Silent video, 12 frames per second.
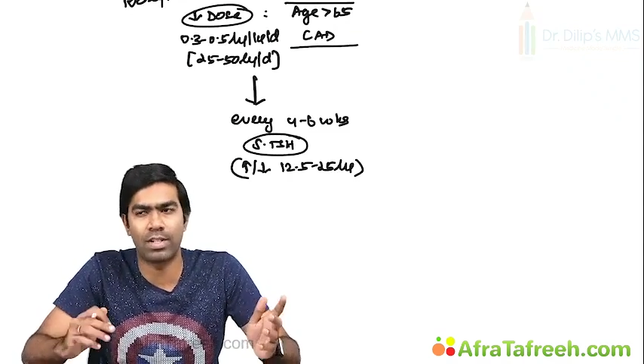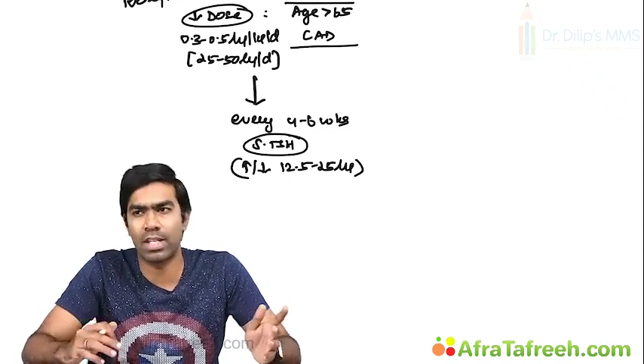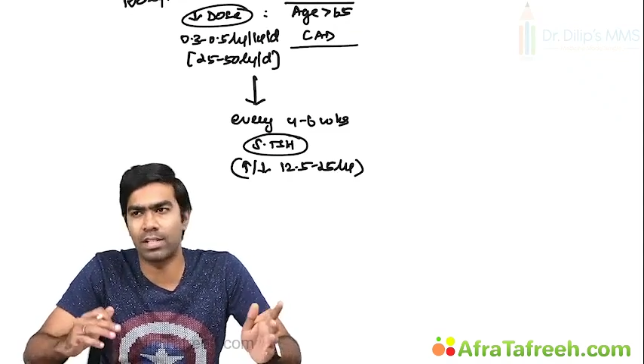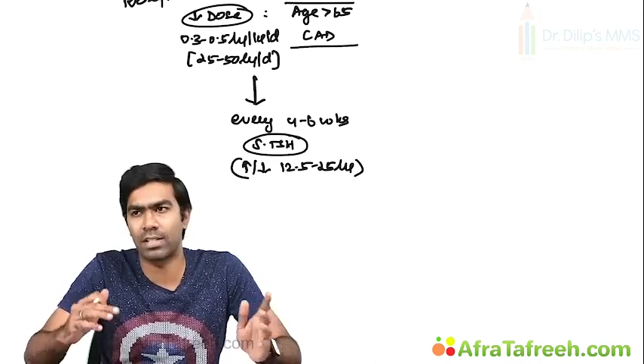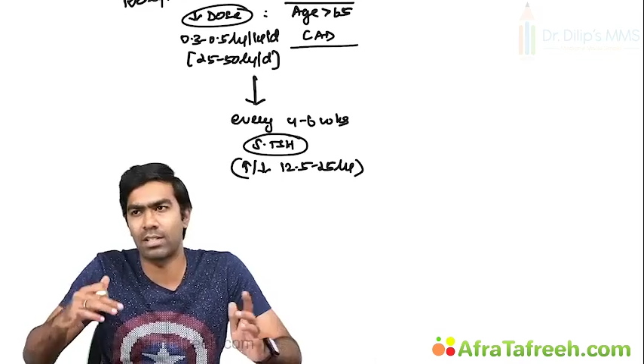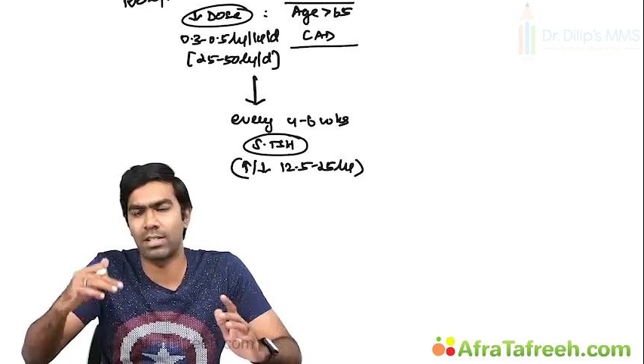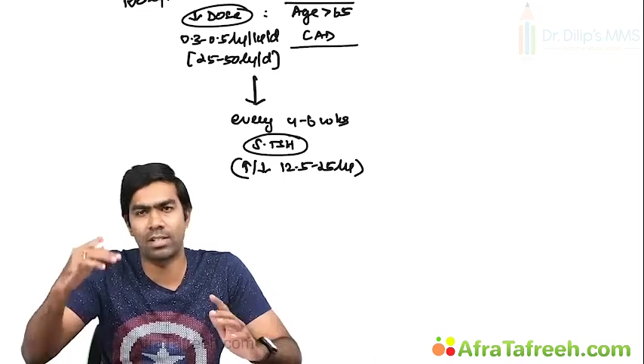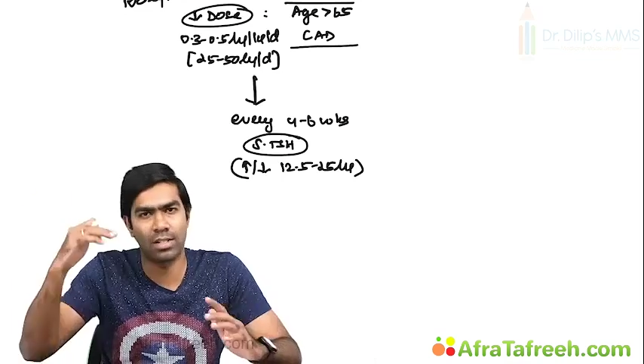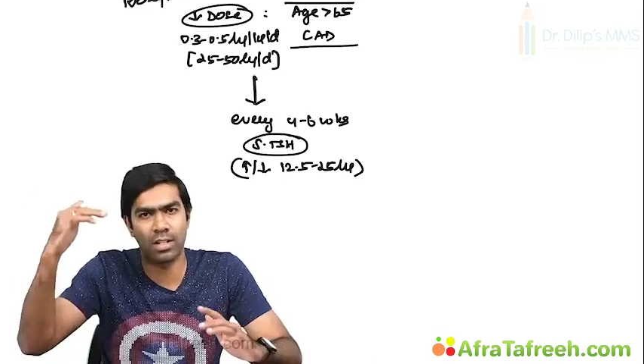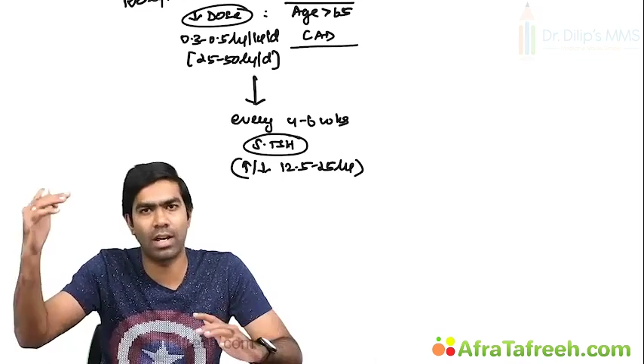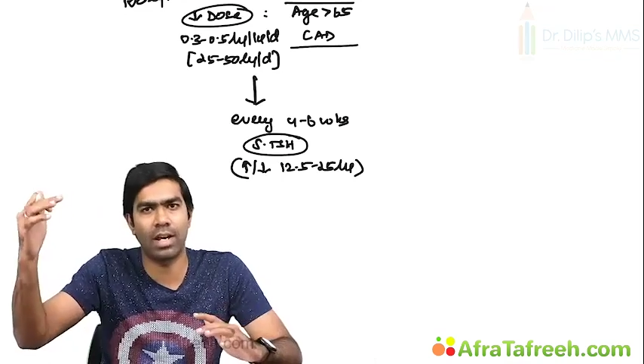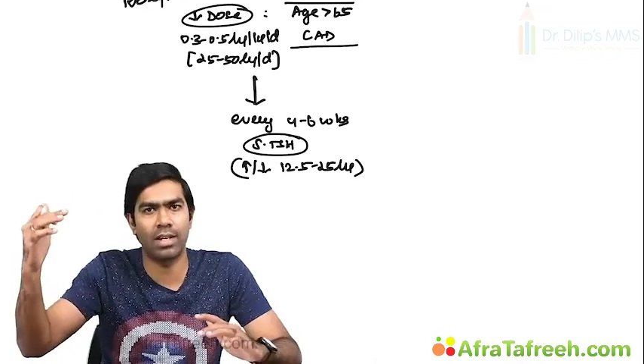TSH is
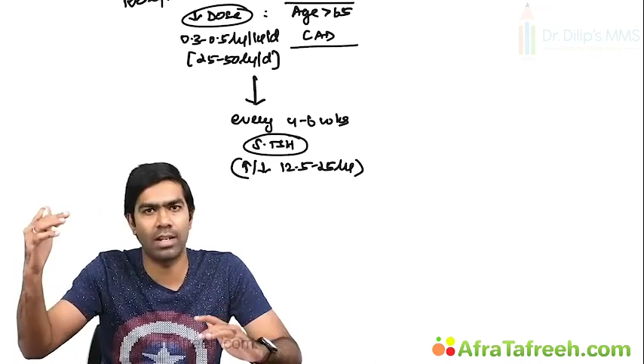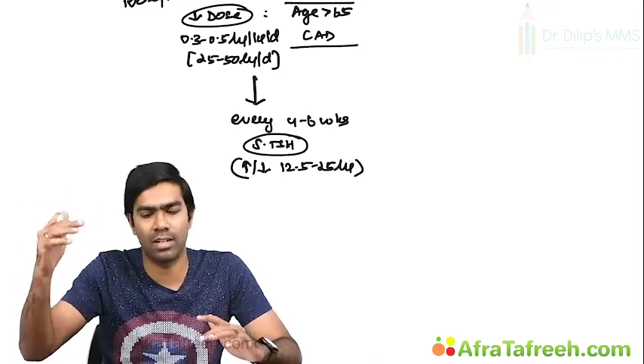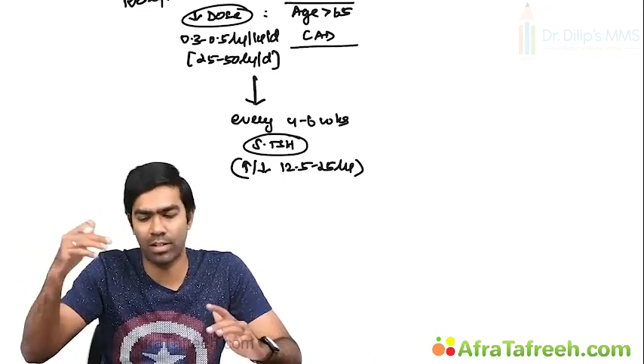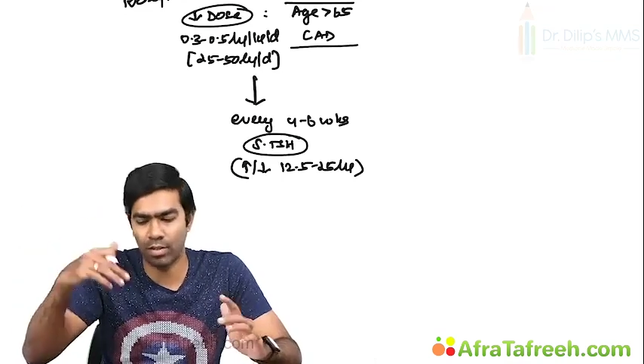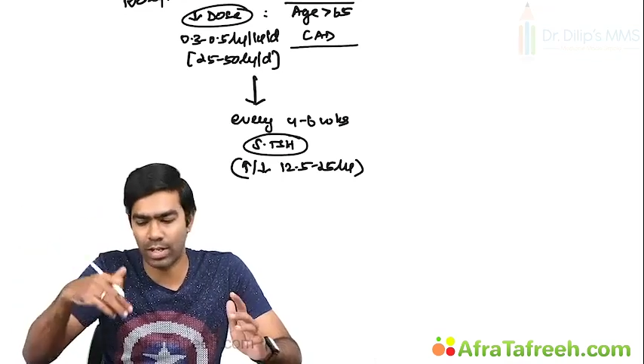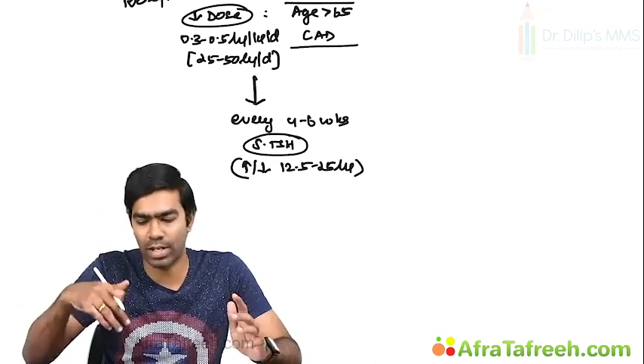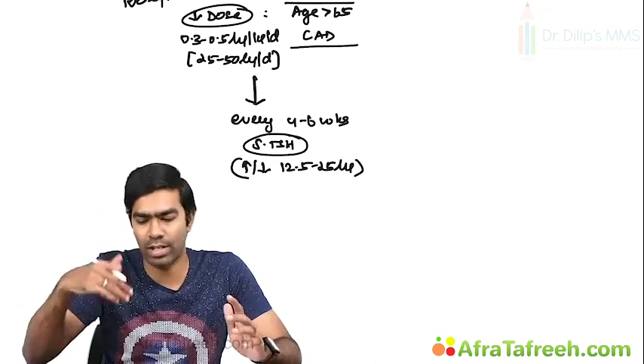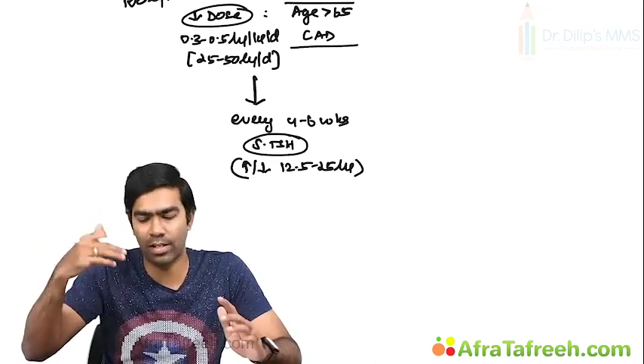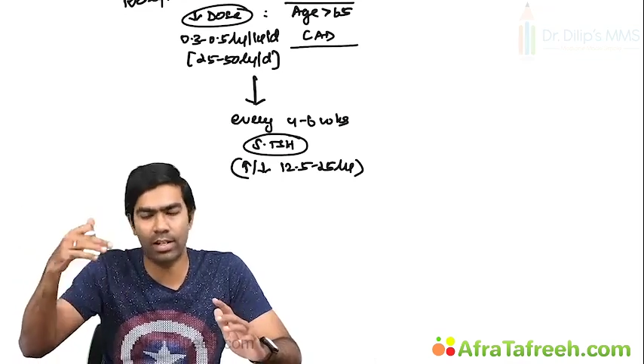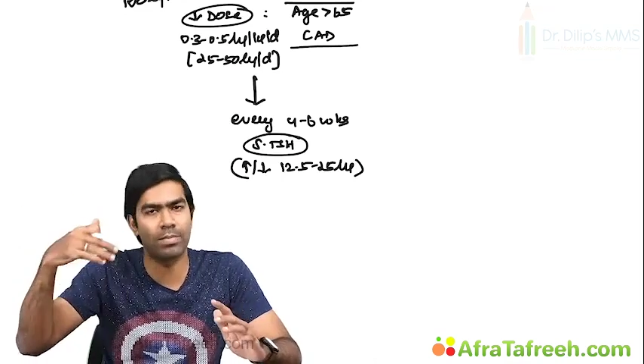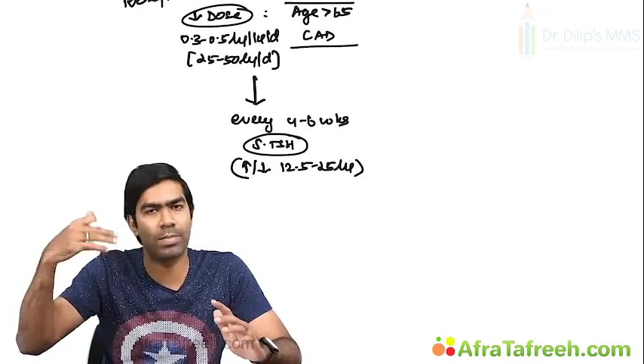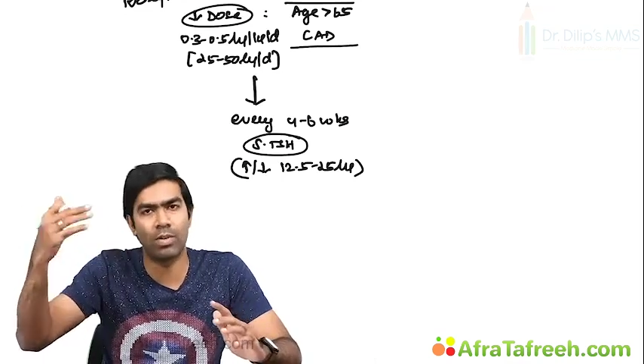still high, you can
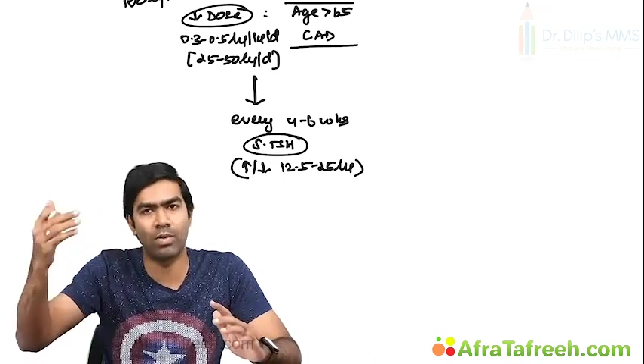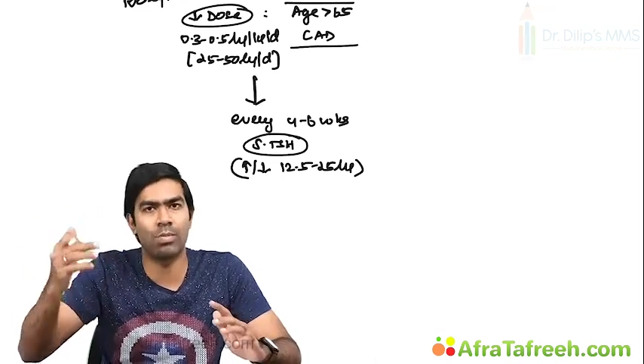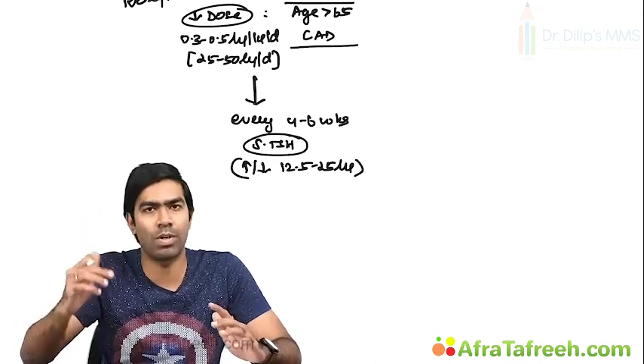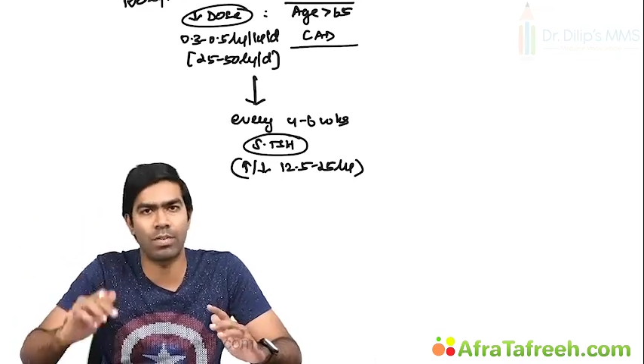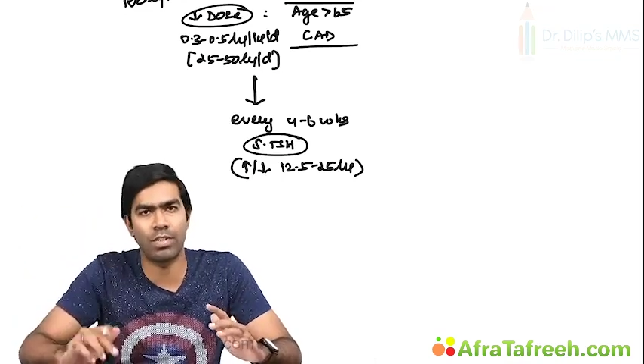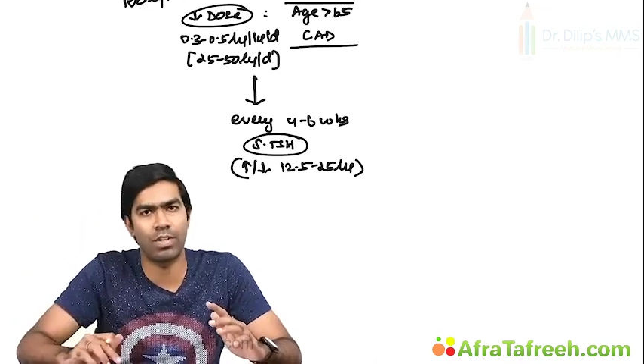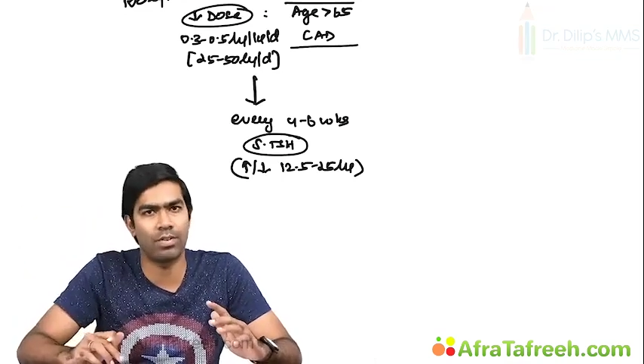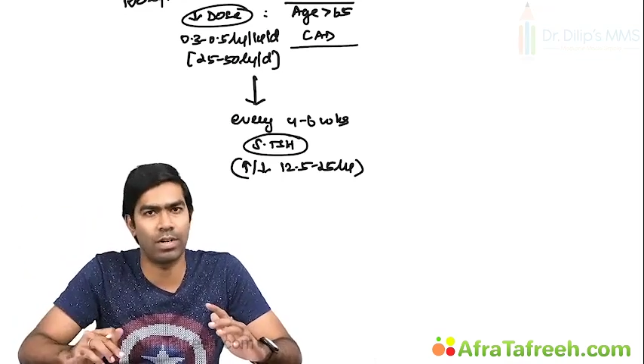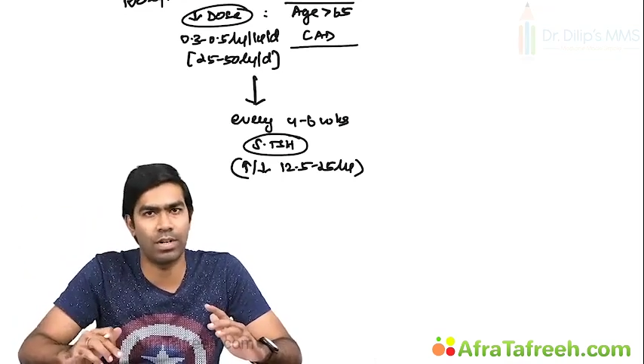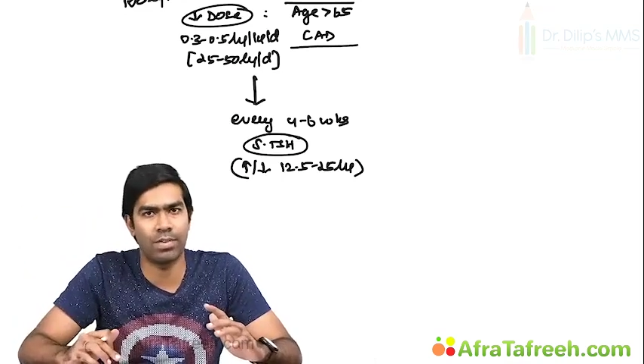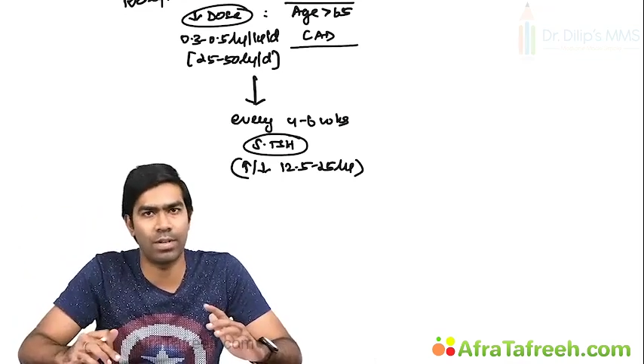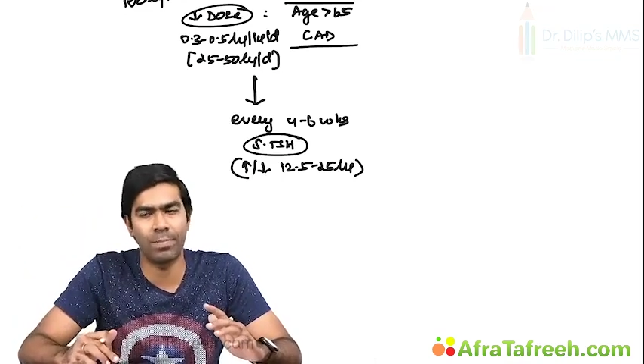increase by 12.5 to
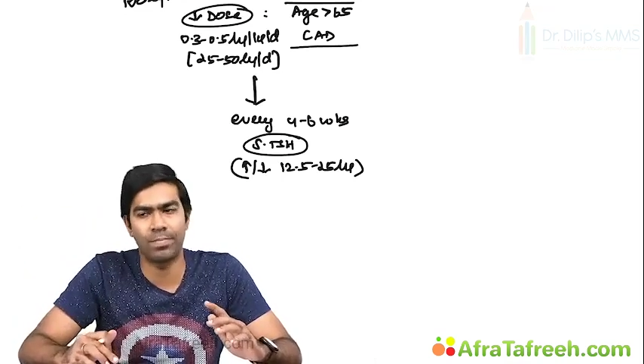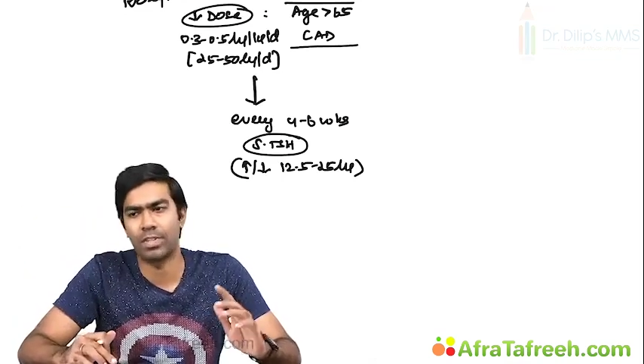25.